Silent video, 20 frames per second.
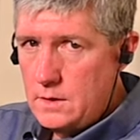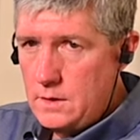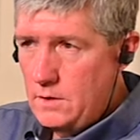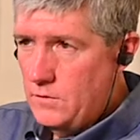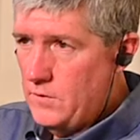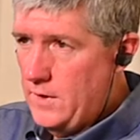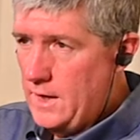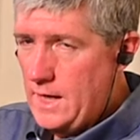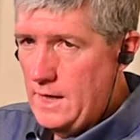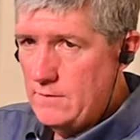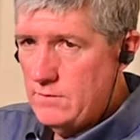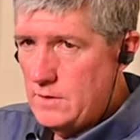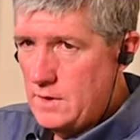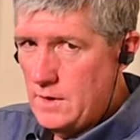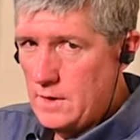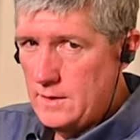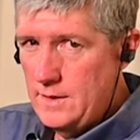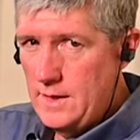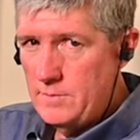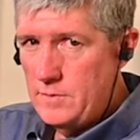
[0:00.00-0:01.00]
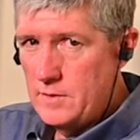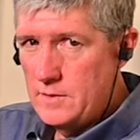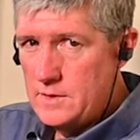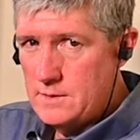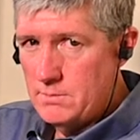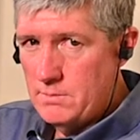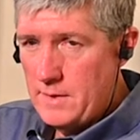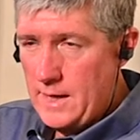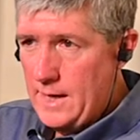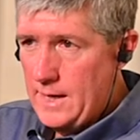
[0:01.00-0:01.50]
Do you think I ever called that
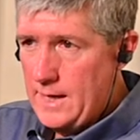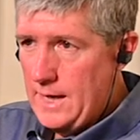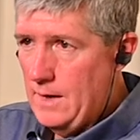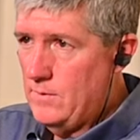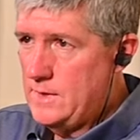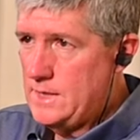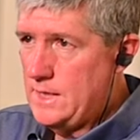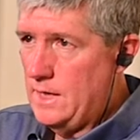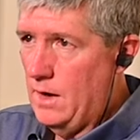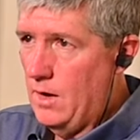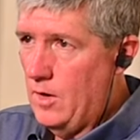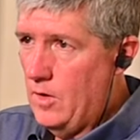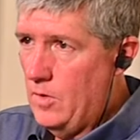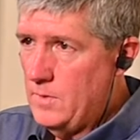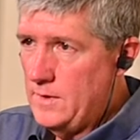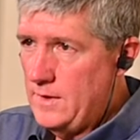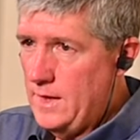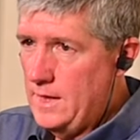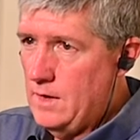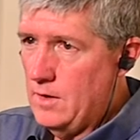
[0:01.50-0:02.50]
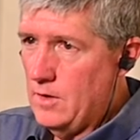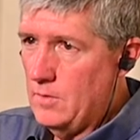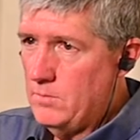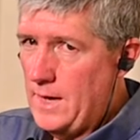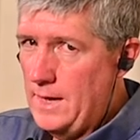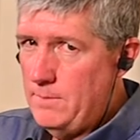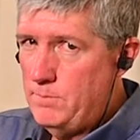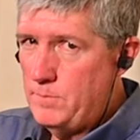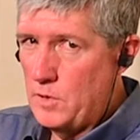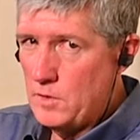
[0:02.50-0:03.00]
person back? I was at home and they called
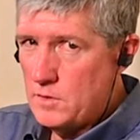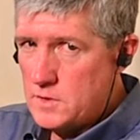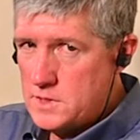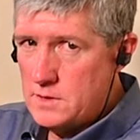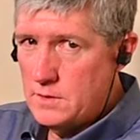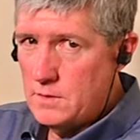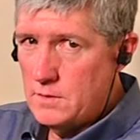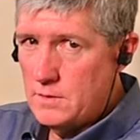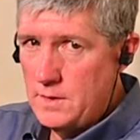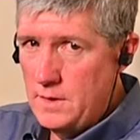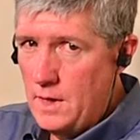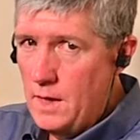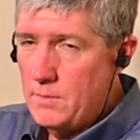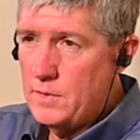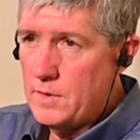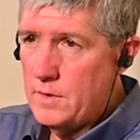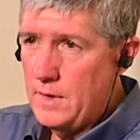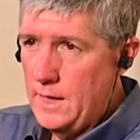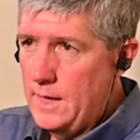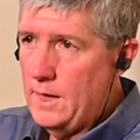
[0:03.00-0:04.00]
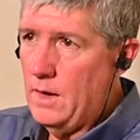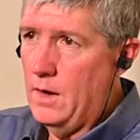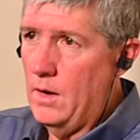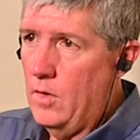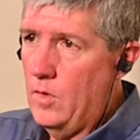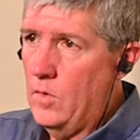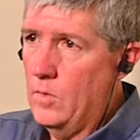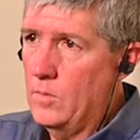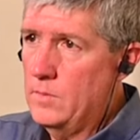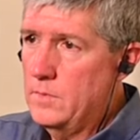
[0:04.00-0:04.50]
my personal number at
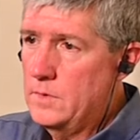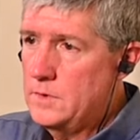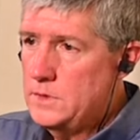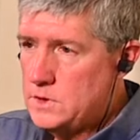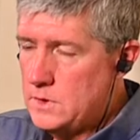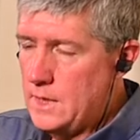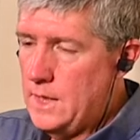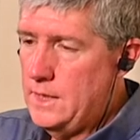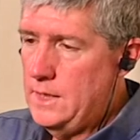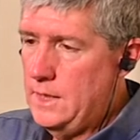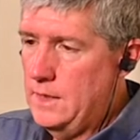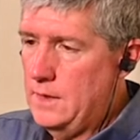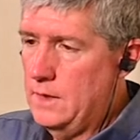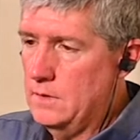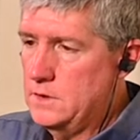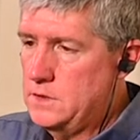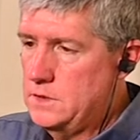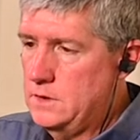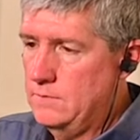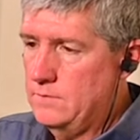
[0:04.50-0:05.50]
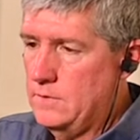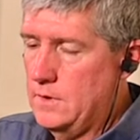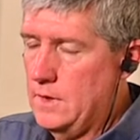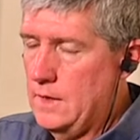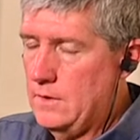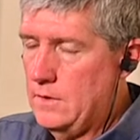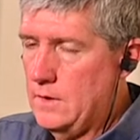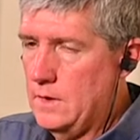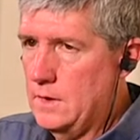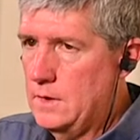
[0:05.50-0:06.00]
home trying to get on shooting for
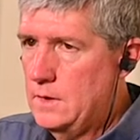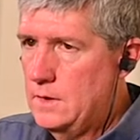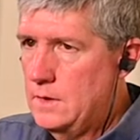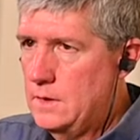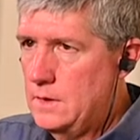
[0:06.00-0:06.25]
Athlon.